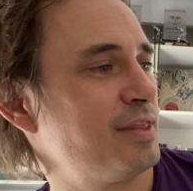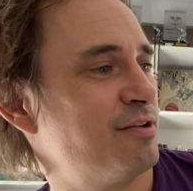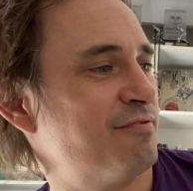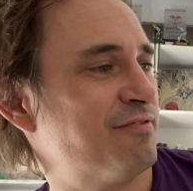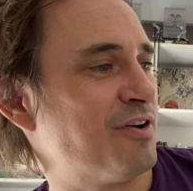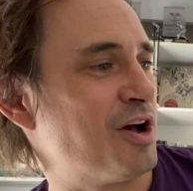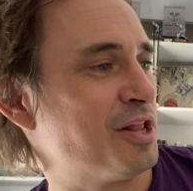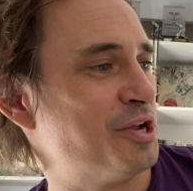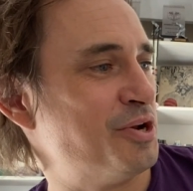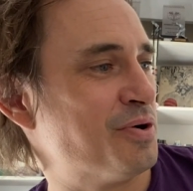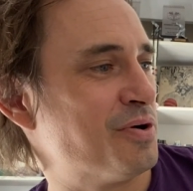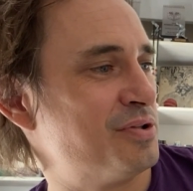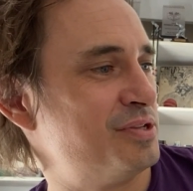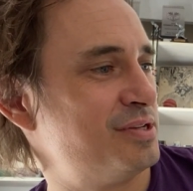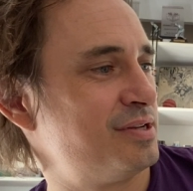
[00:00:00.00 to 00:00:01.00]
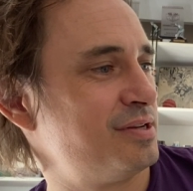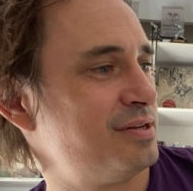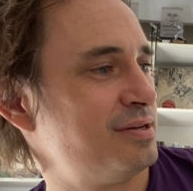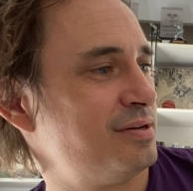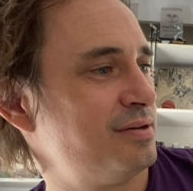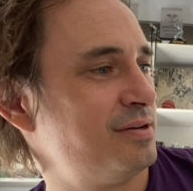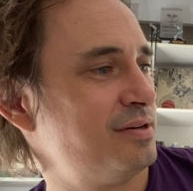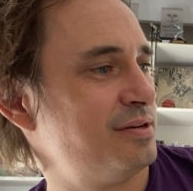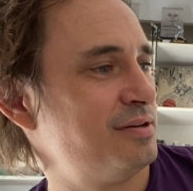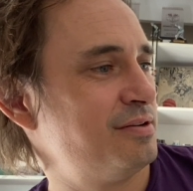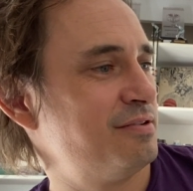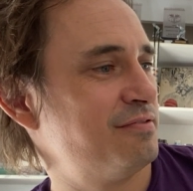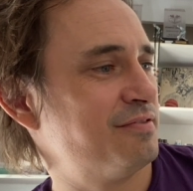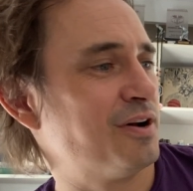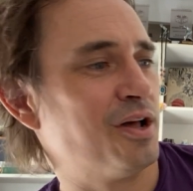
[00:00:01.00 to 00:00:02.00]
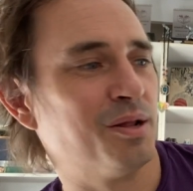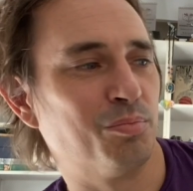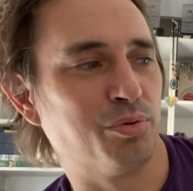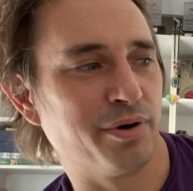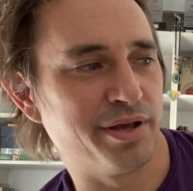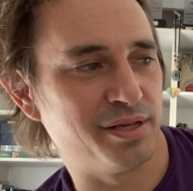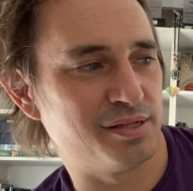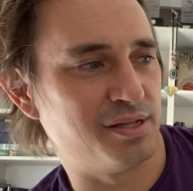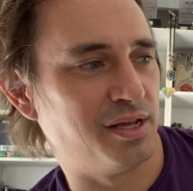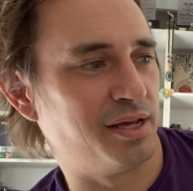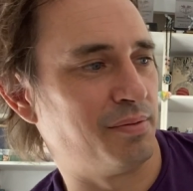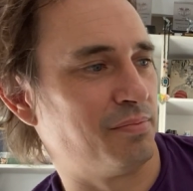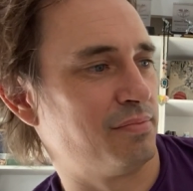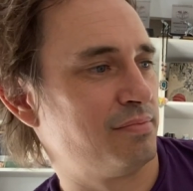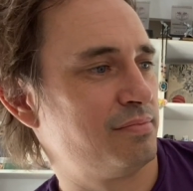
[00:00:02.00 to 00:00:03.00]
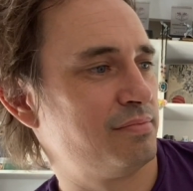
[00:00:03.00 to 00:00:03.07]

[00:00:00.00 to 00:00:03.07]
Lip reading: Violet nods. Violet breathes deep.